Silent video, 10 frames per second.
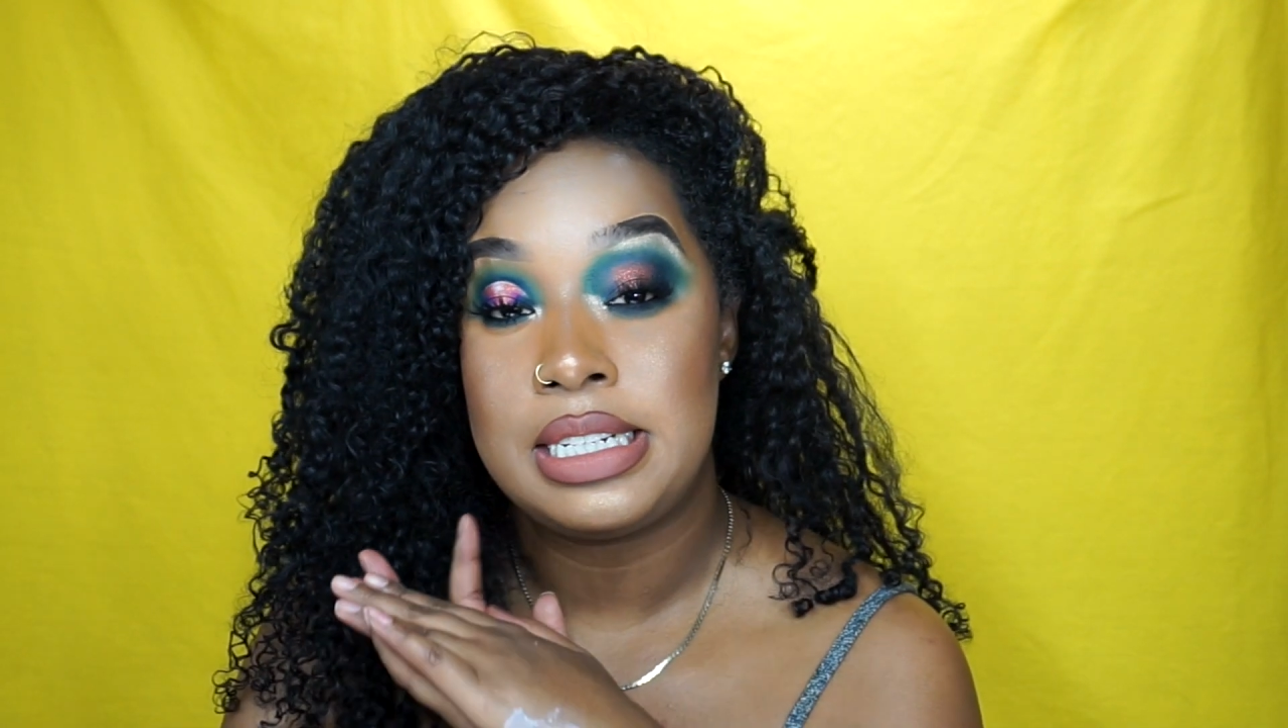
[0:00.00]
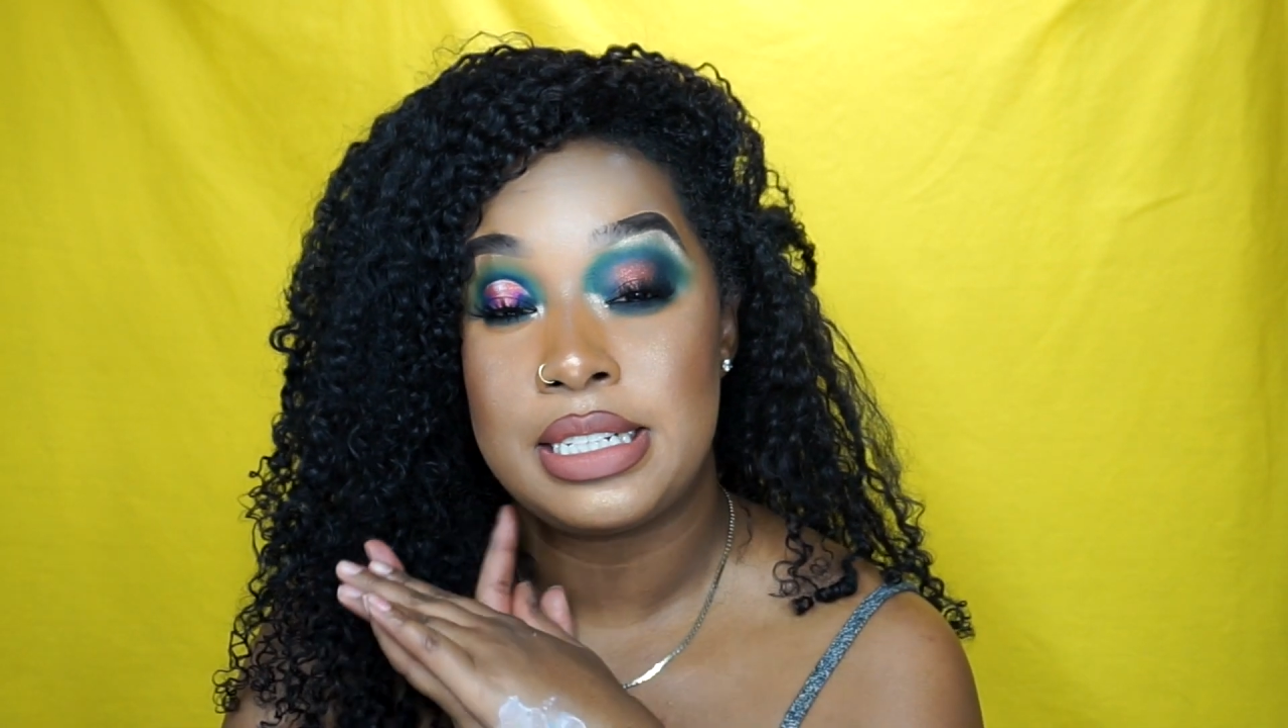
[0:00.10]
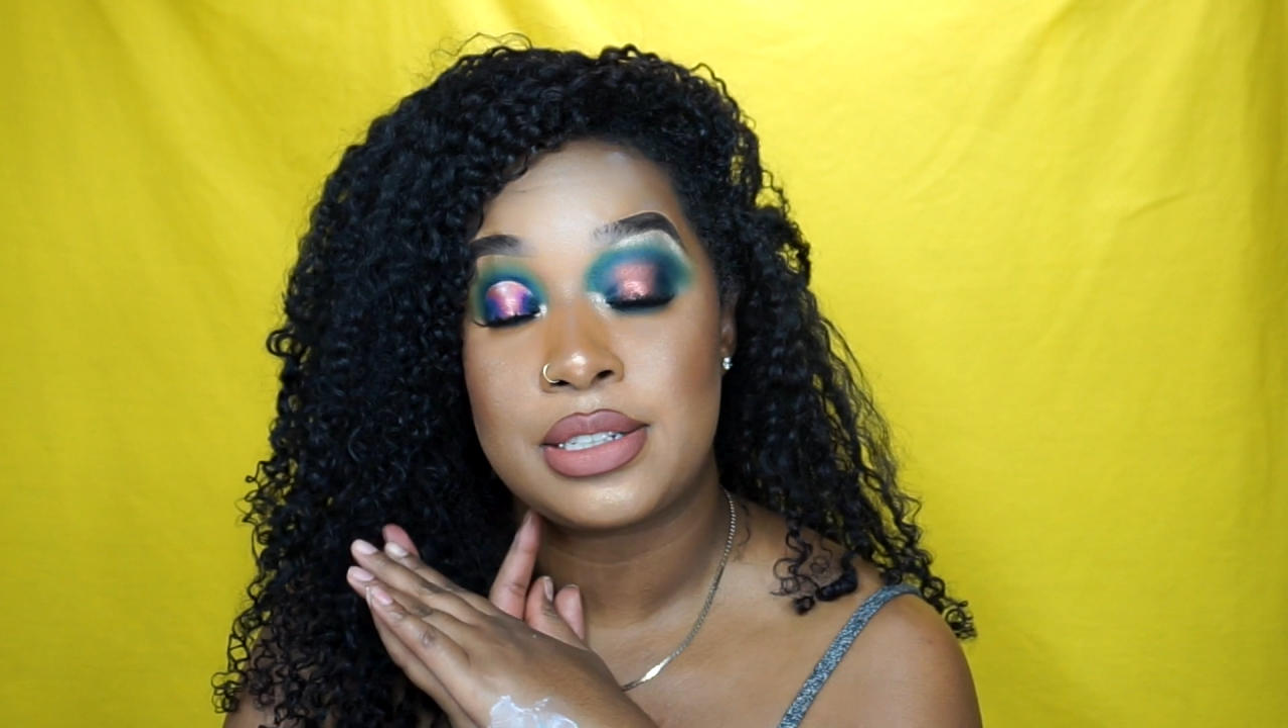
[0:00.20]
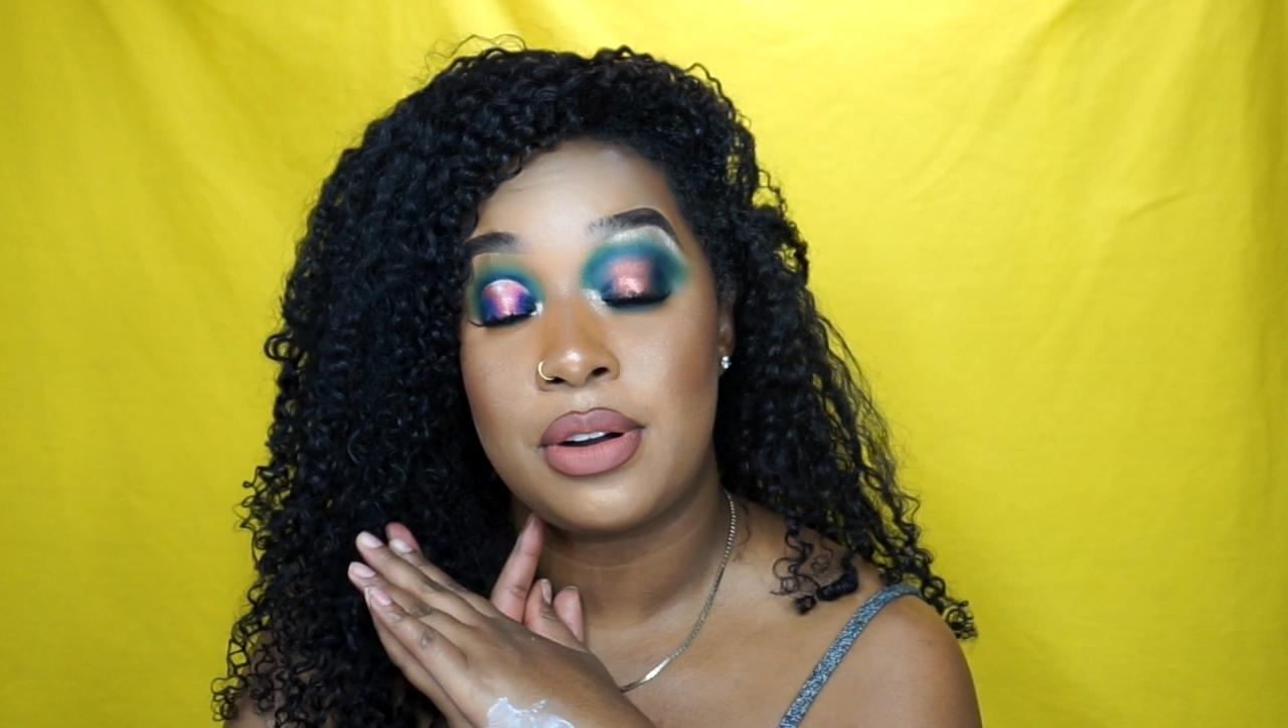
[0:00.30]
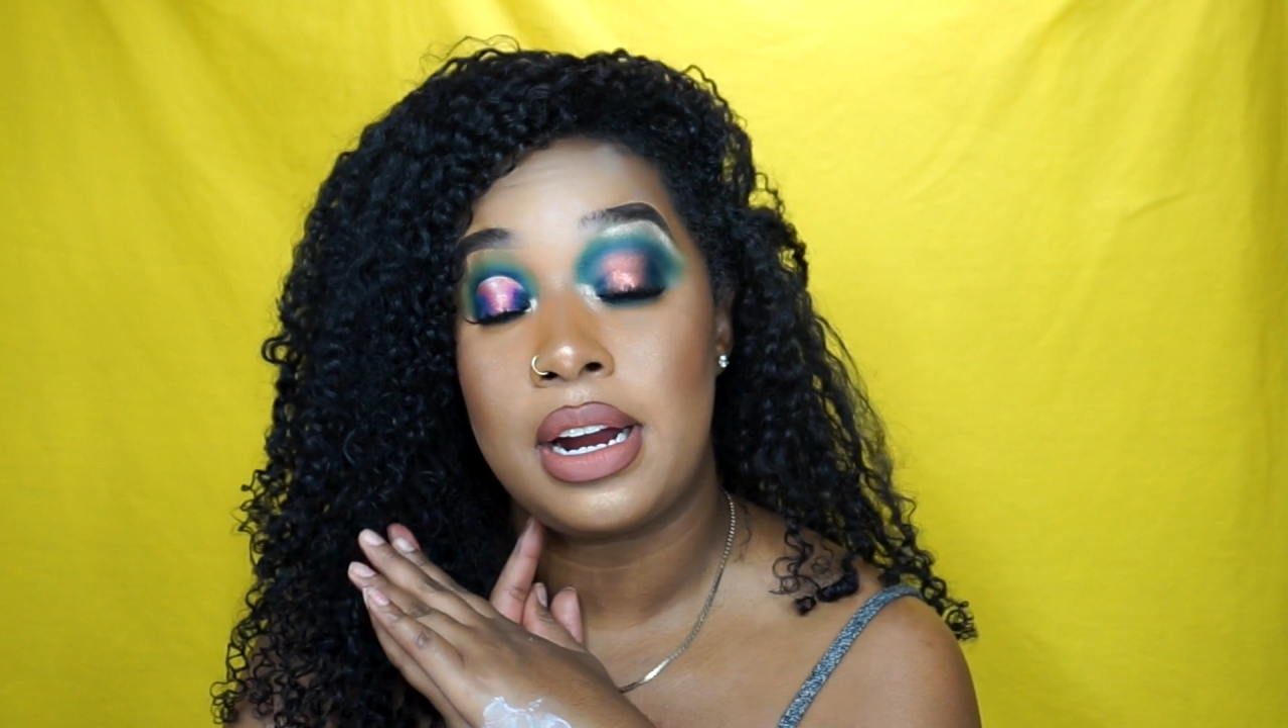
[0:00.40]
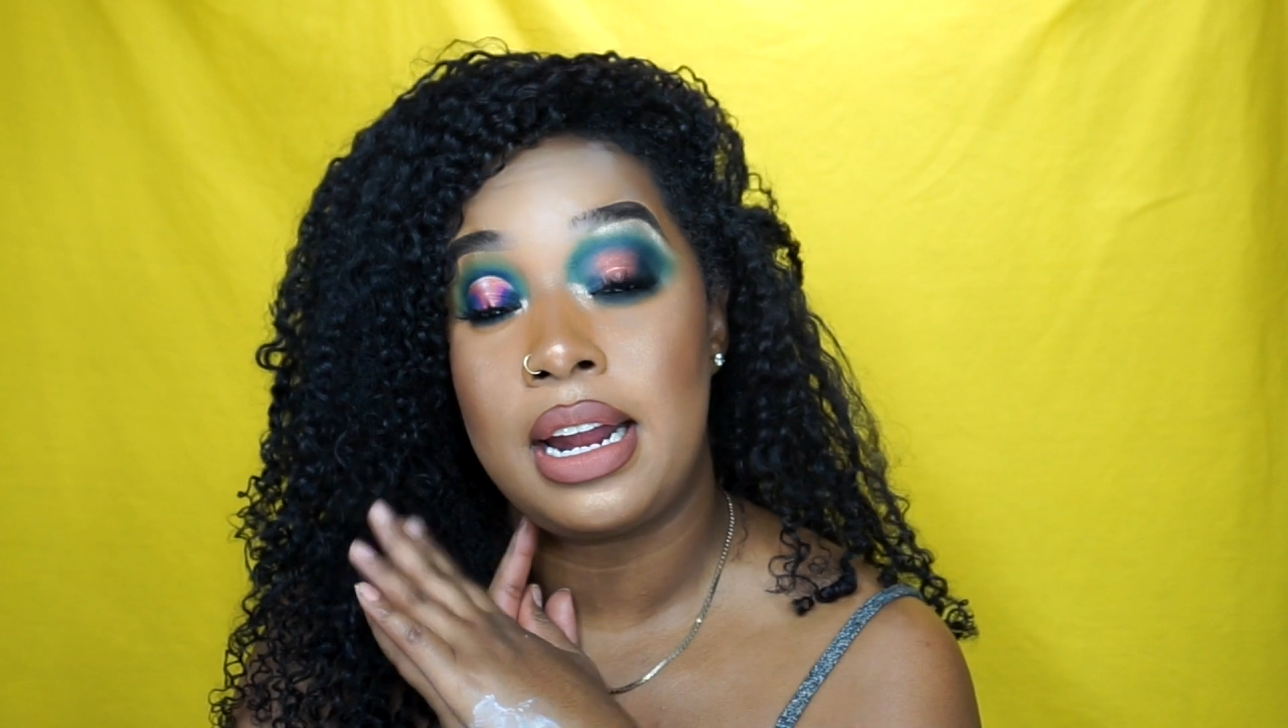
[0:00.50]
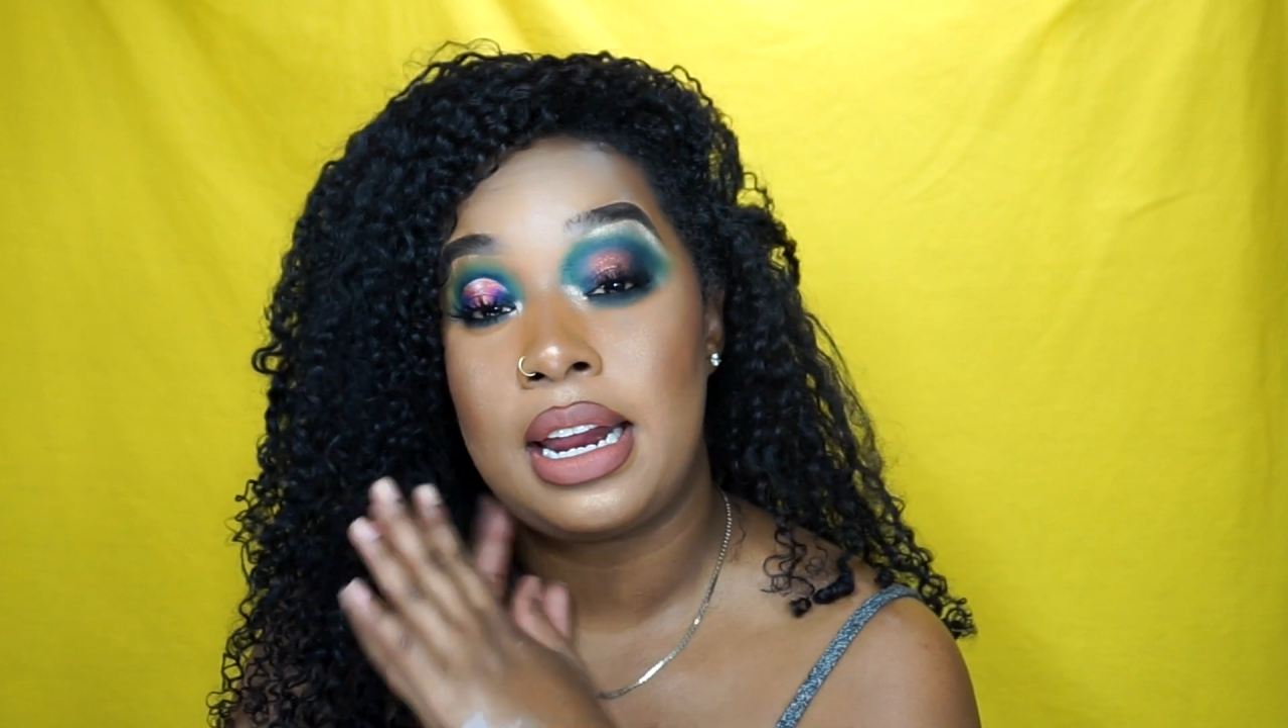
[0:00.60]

discredit